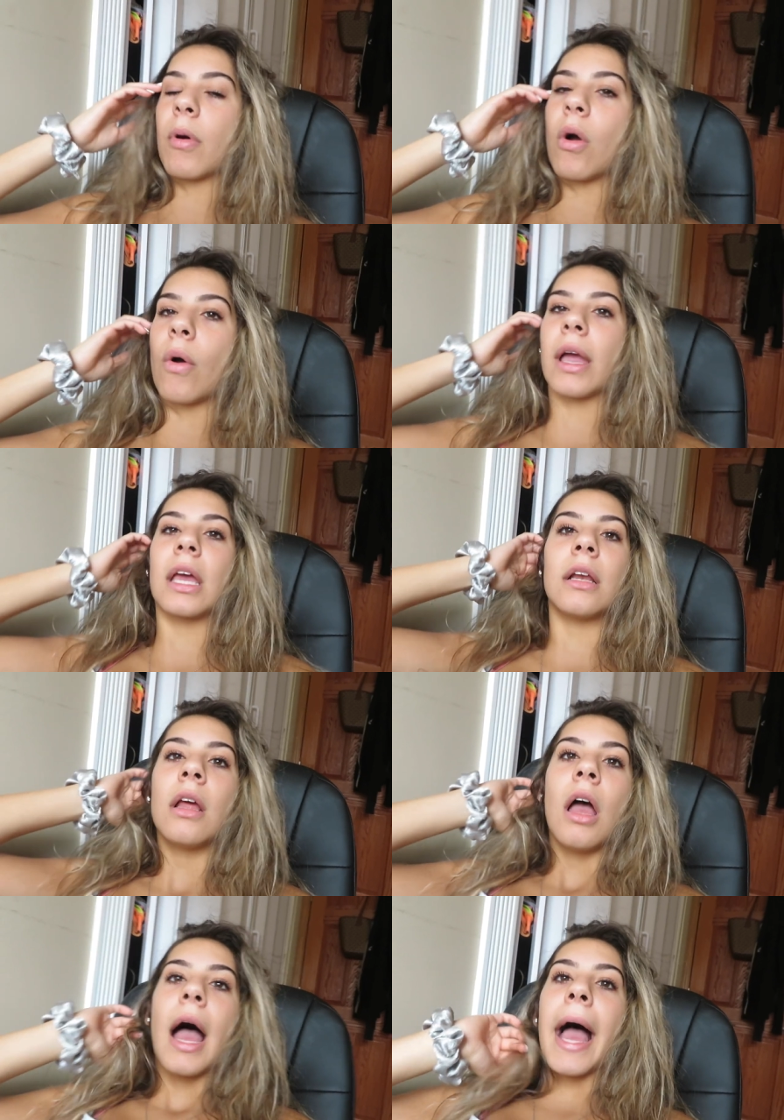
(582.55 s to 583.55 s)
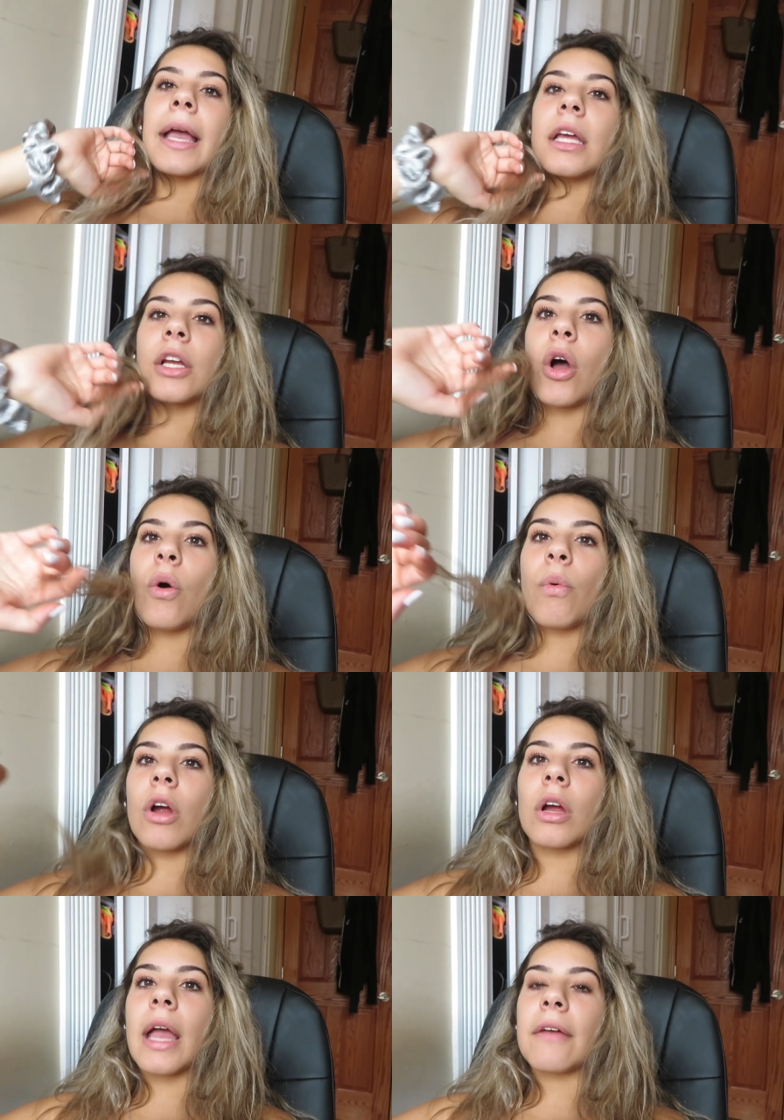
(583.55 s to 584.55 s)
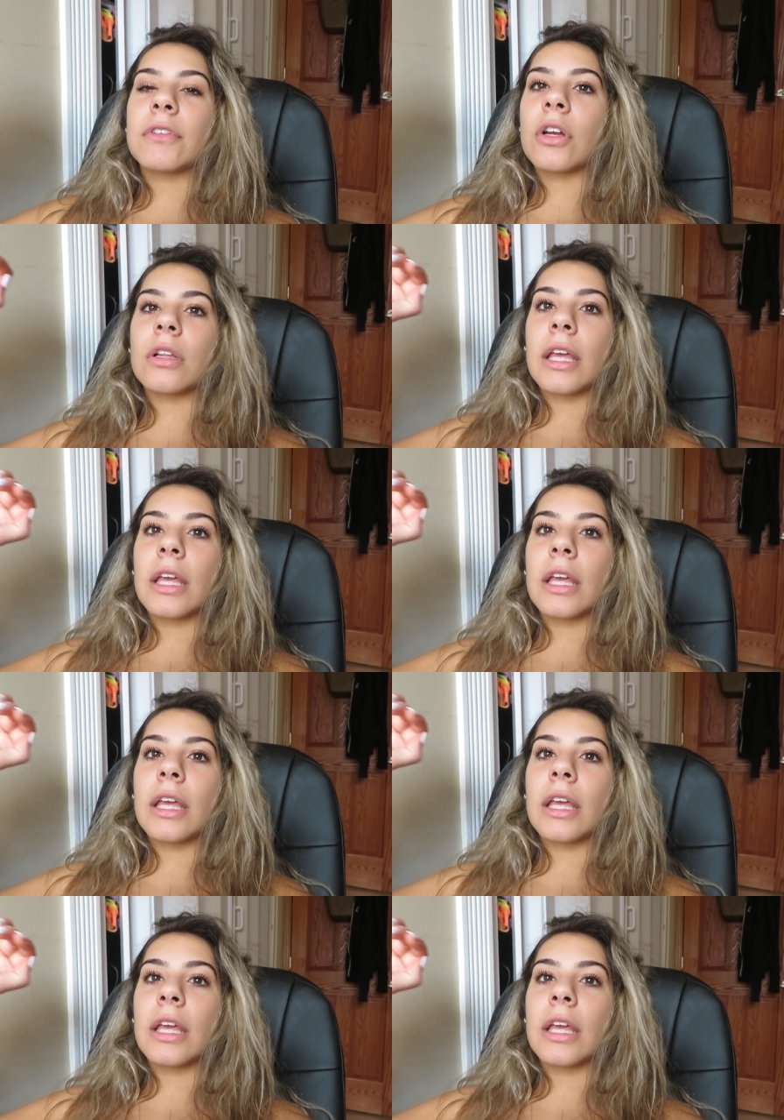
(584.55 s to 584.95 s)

Oh, I can I can go work after.